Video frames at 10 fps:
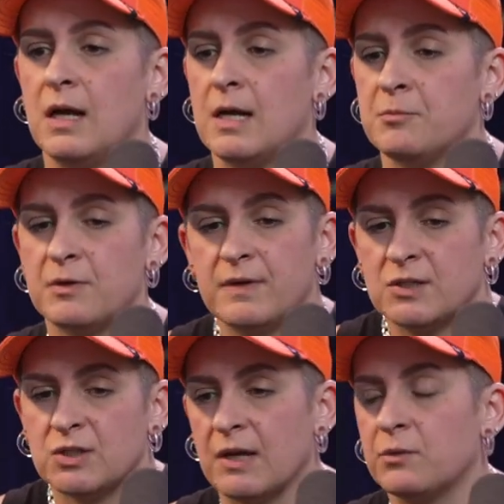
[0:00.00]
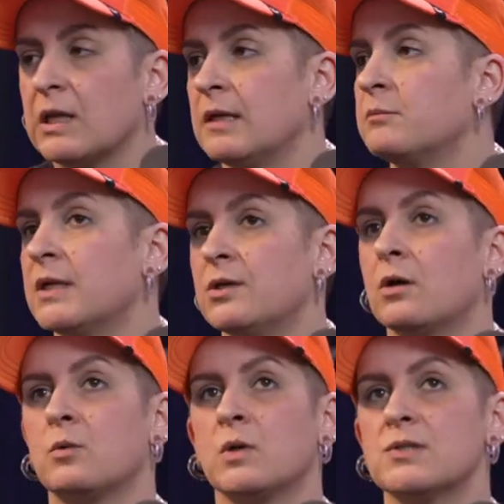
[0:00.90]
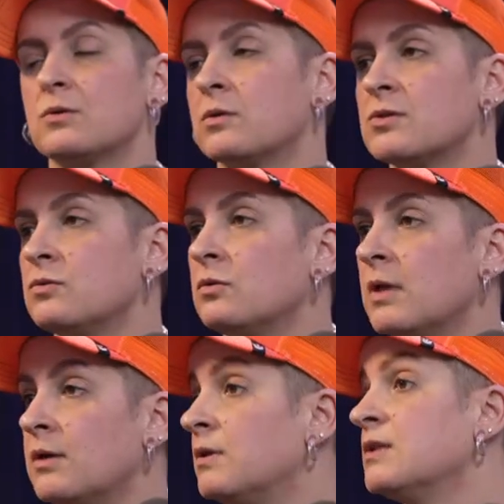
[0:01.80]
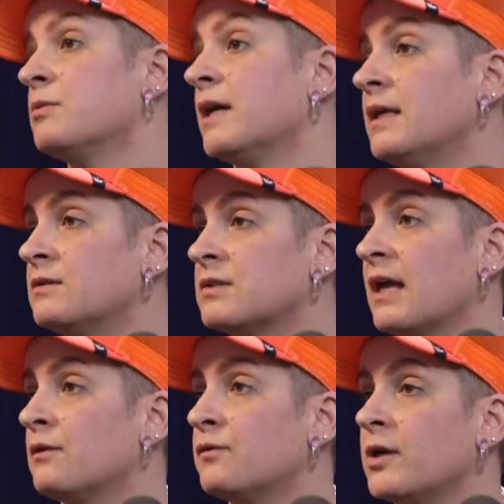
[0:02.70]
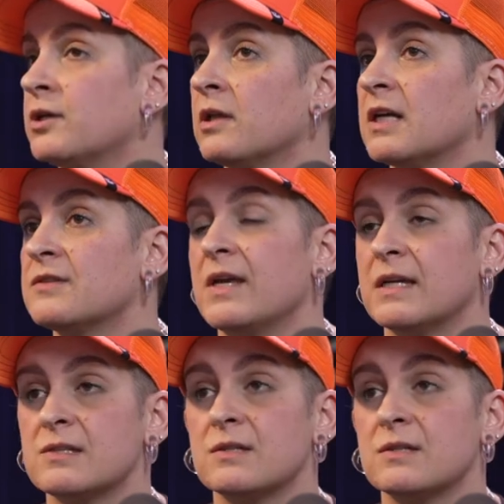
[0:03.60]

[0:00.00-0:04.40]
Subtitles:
But eventually I would like, my daughter wants to go to school out this way, California or Las Vegas.